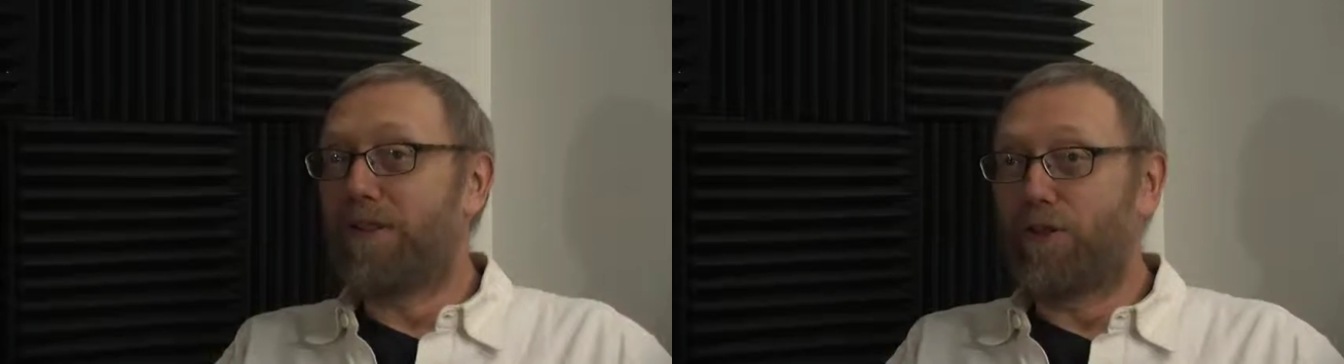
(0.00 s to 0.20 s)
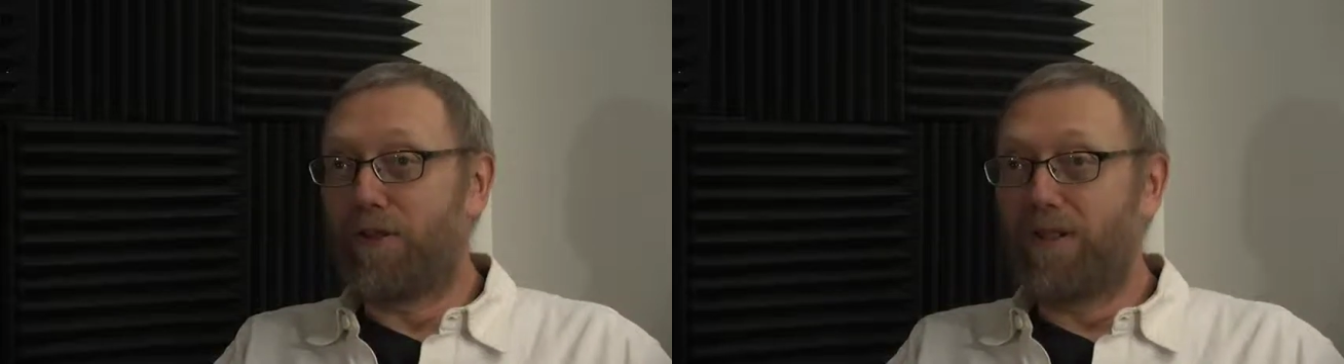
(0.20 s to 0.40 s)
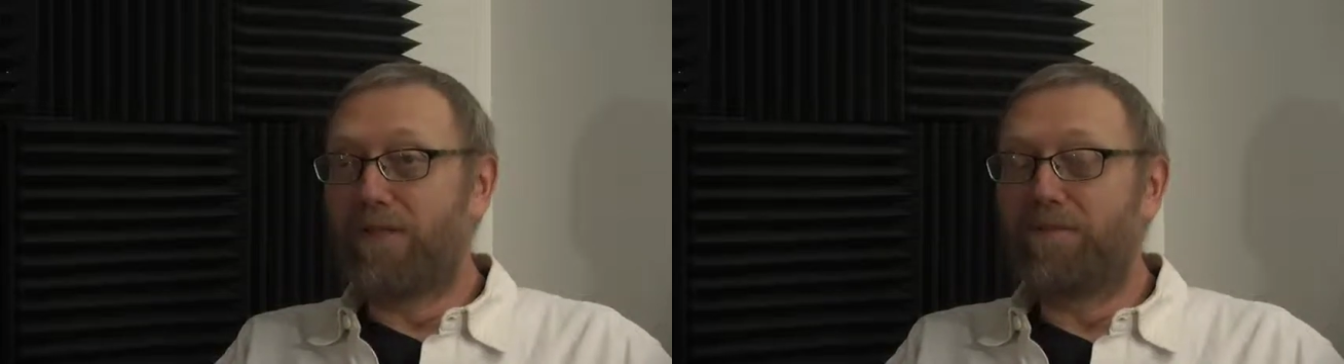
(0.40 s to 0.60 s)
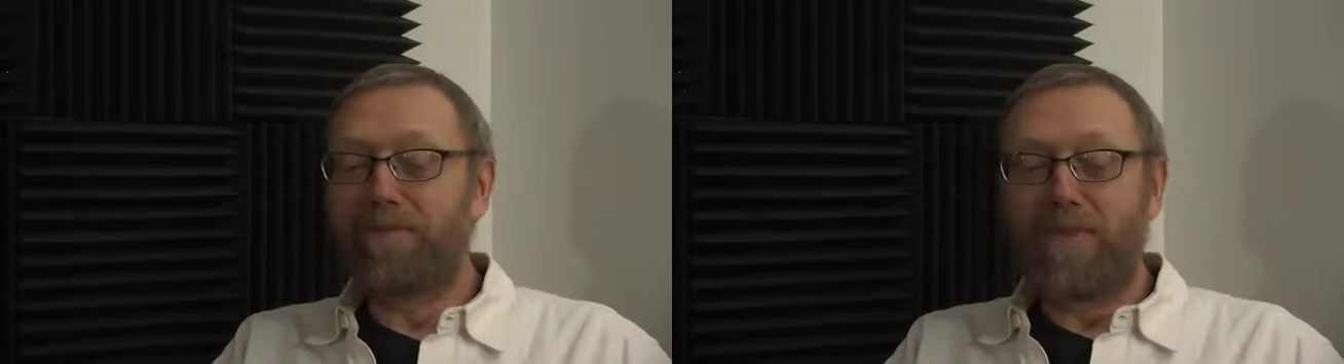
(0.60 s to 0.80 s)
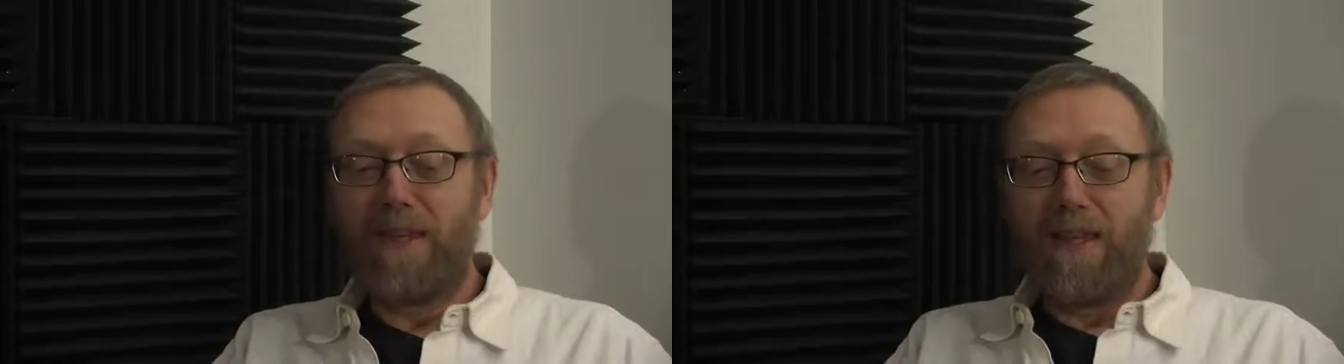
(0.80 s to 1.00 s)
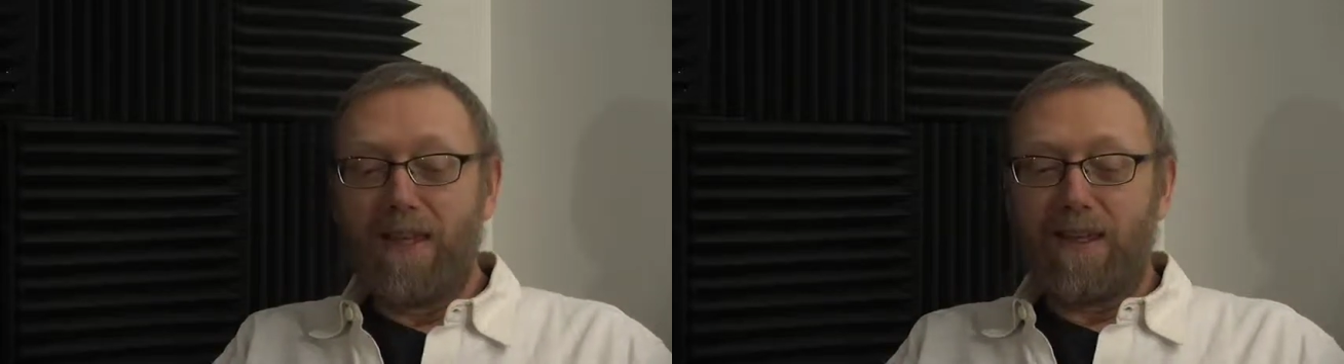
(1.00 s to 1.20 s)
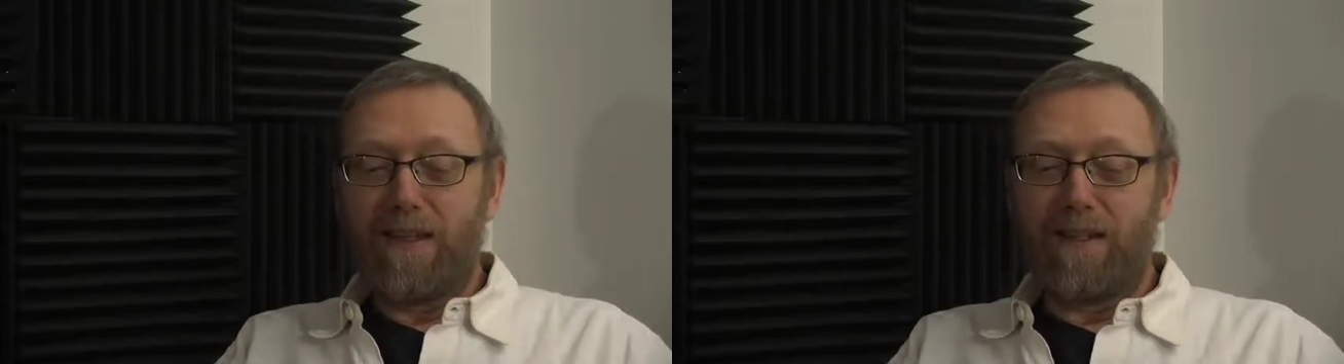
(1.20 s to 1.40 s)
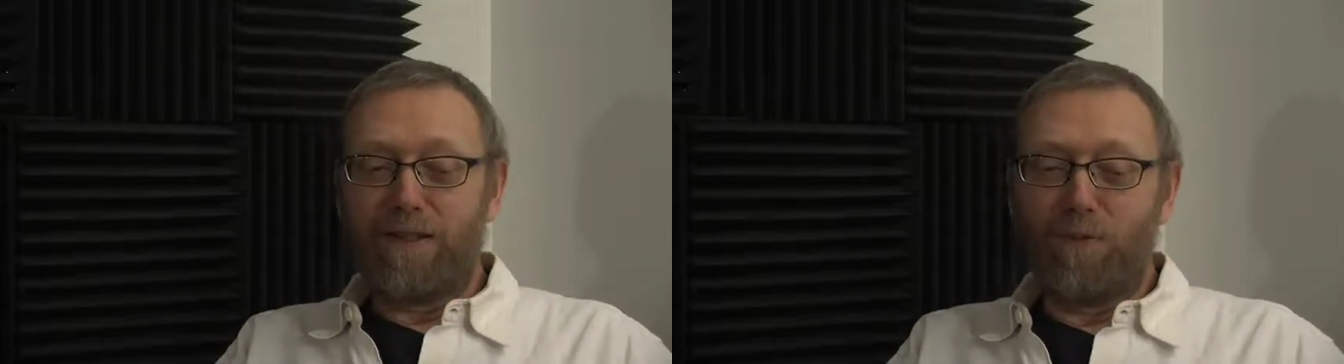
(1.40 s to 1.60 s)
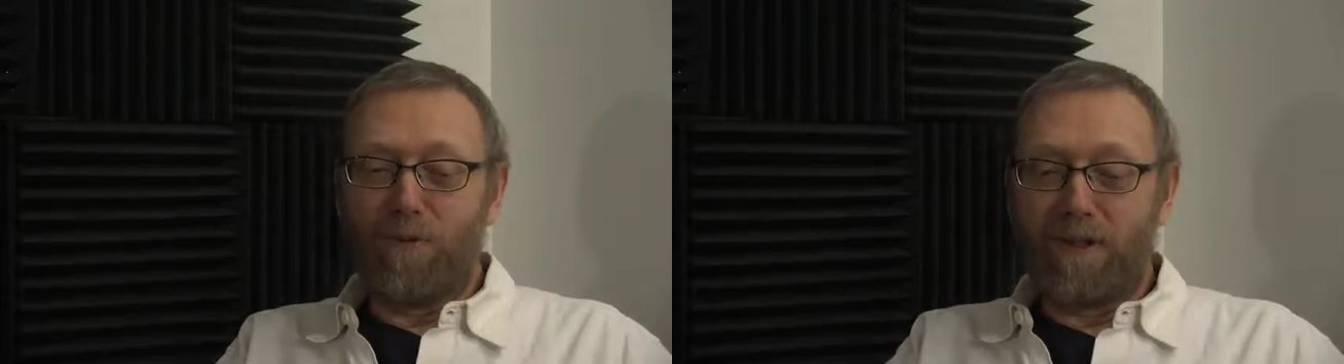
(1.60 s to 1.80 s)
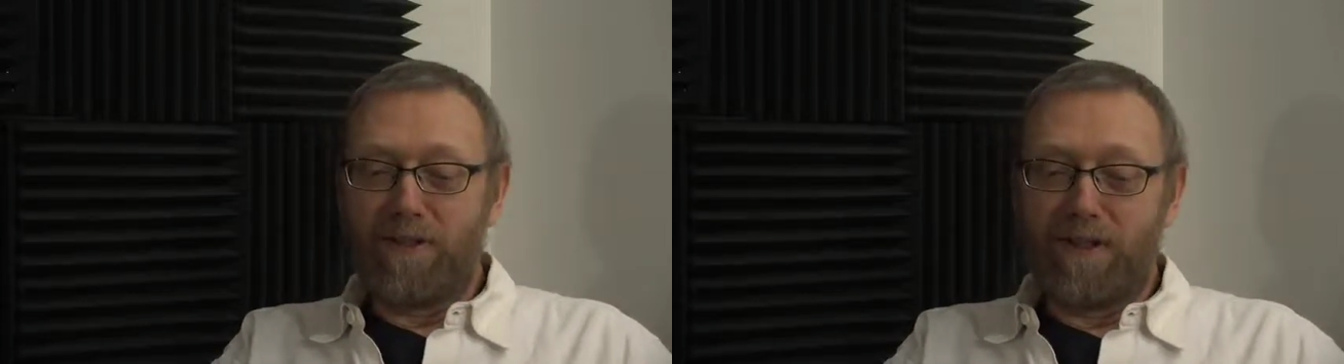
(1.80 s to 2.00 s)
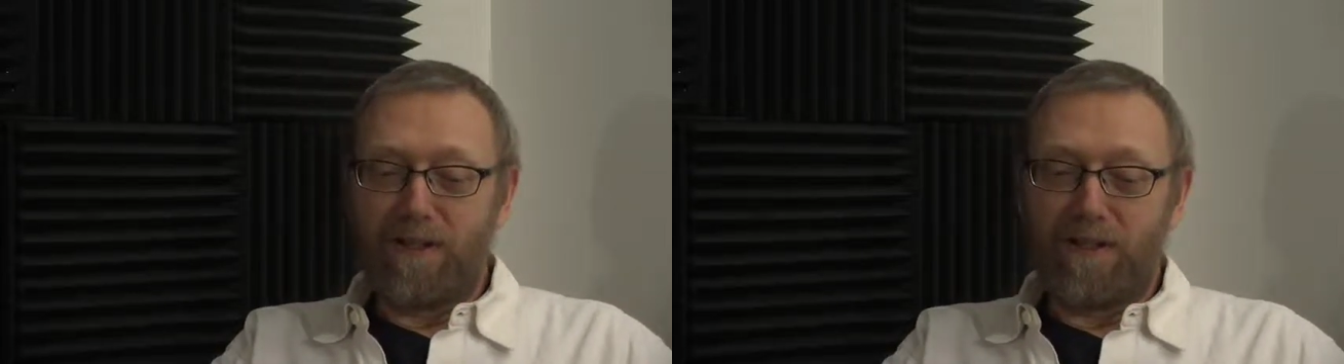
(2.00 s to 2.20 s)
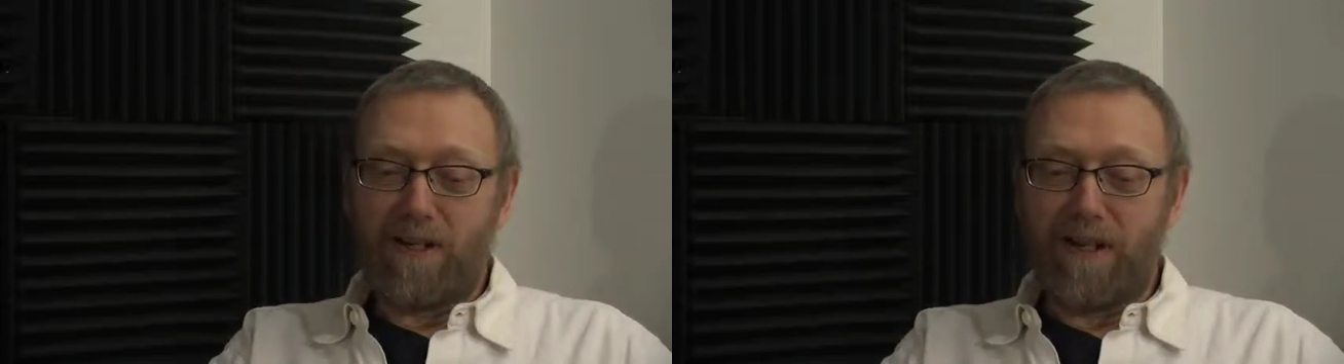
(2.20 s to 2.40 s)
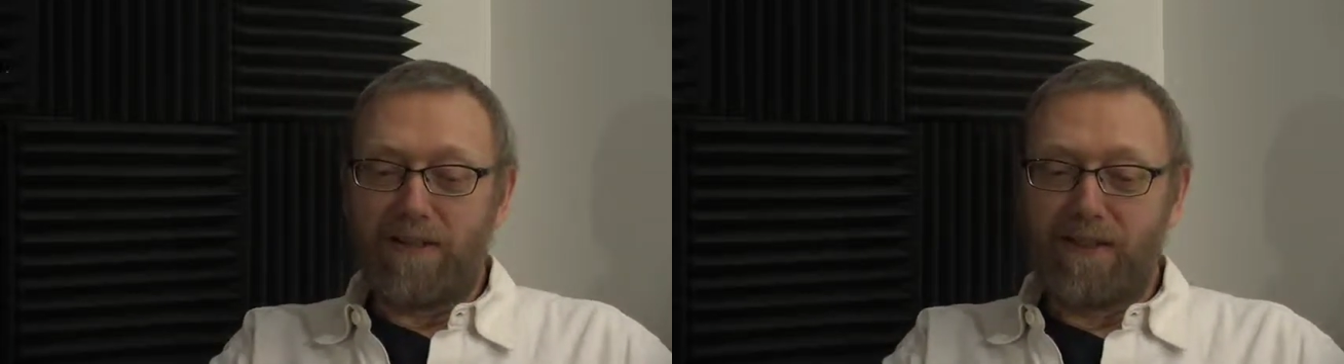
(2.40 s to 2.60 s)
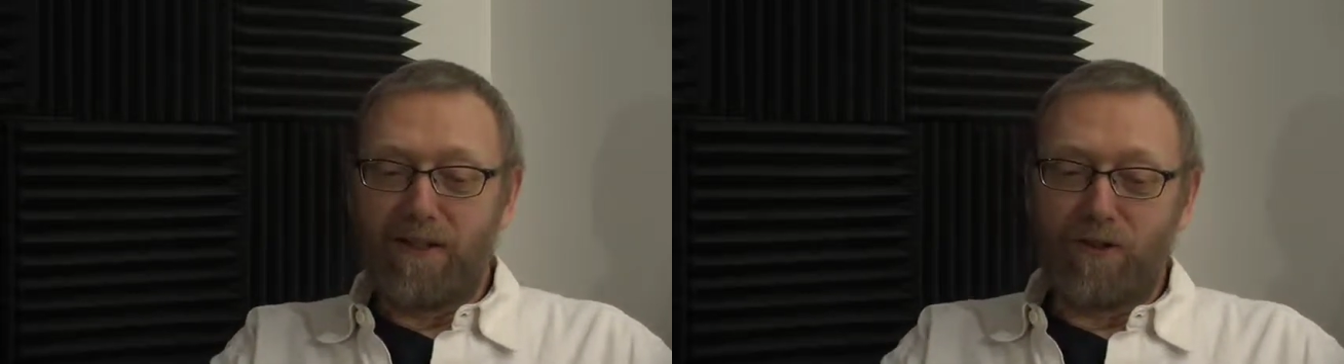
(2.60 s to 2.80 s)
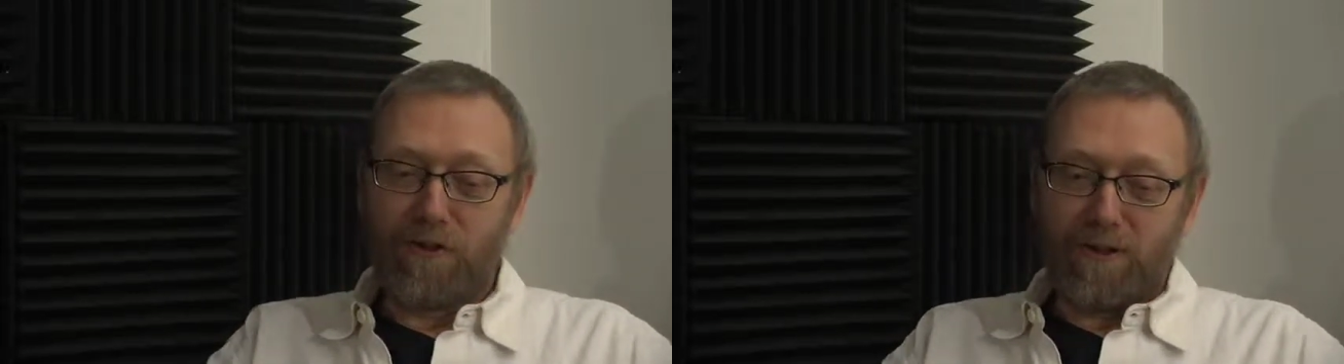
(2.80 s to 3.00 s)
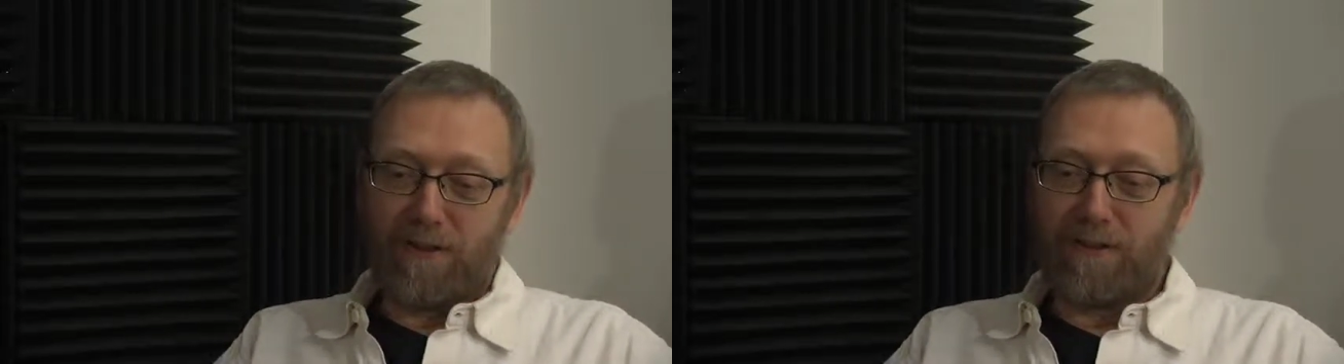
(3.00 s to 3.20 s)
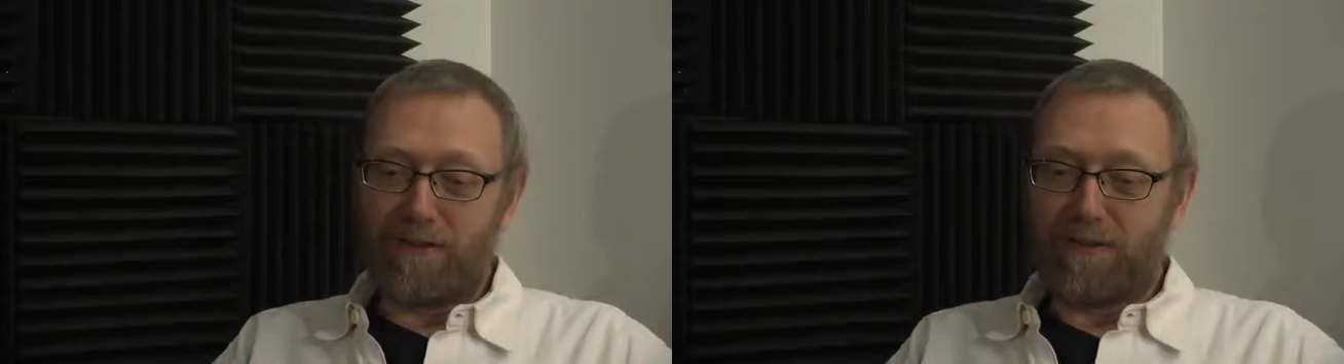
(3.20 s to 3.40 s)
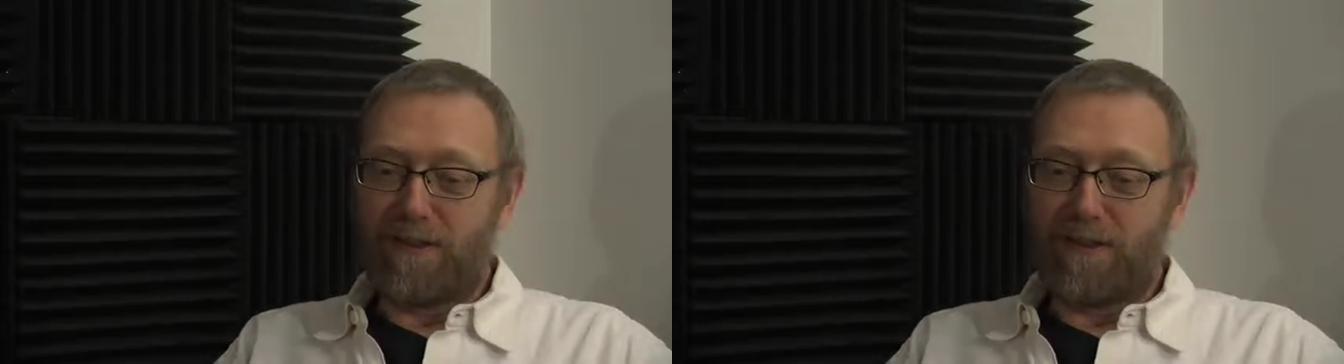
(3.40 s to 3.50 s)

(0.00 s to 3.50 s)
a journal. And one year I did a journal